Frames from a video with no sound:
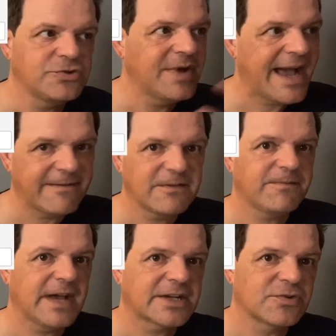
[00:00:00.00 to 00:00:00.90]
You have to
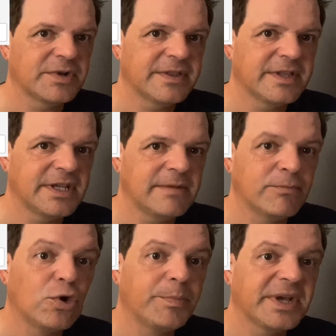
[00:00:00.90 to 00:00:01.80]
factor in the
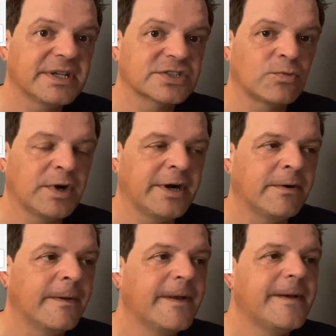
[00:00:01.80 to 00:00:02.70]
bullpen as well.